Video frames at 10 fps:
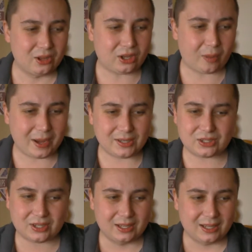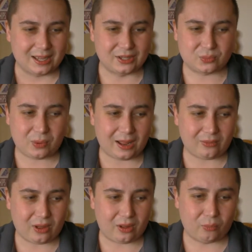comment as
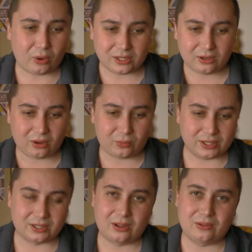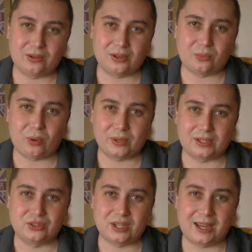well on what you like, what you don't like, what we
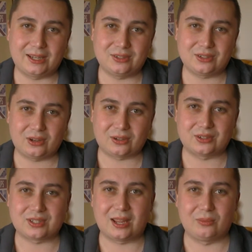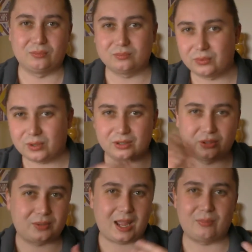can change. Like I say, we've got a
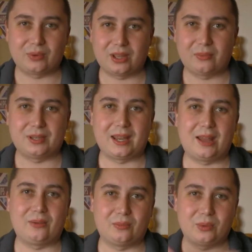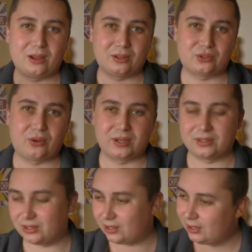new camera going now, and we are trying
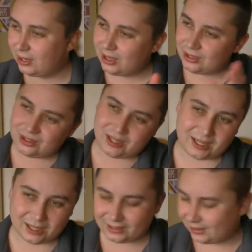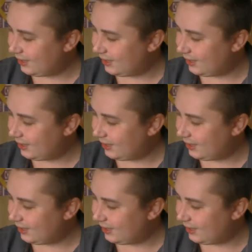to stick